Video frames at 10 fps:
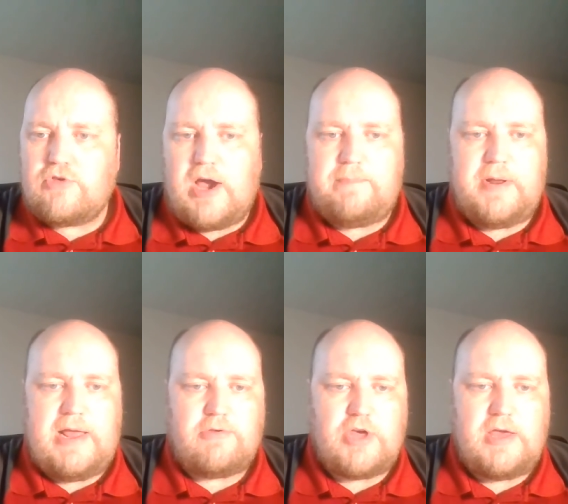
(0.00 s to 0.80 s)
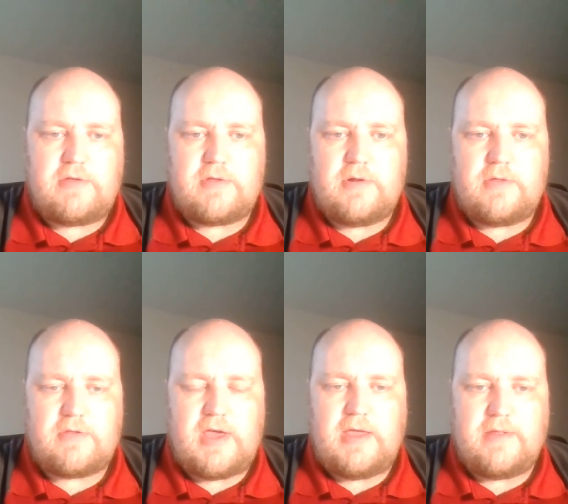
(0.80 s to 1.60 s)
chopping at Jason and
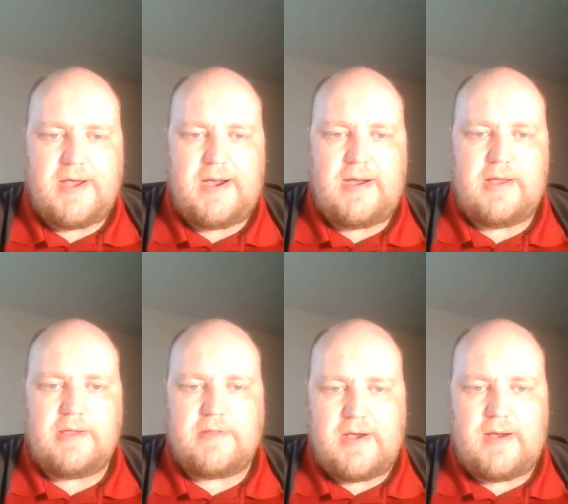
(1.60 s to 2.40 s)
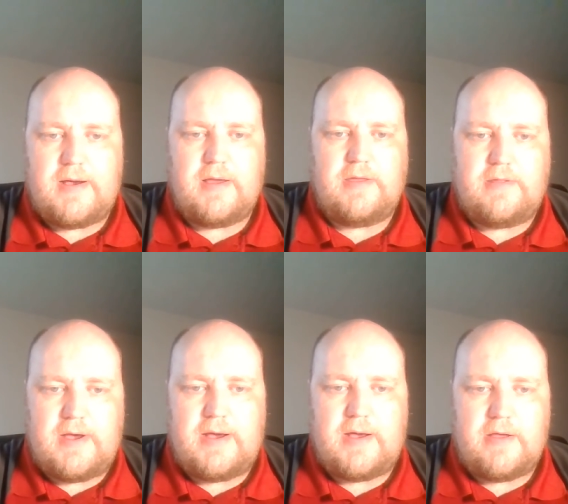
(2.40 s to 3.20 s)
saying "die, die,
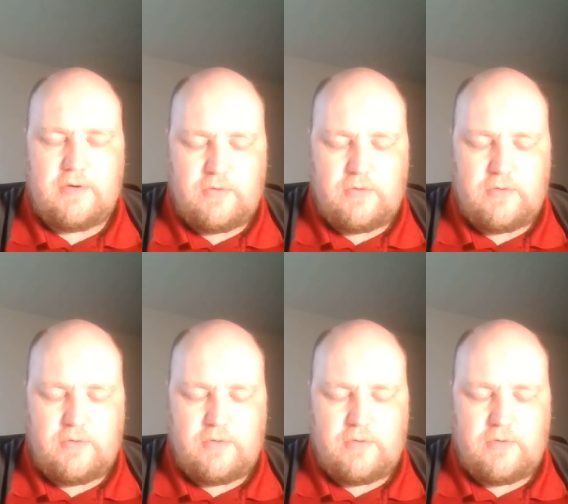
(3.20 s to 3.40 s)
die"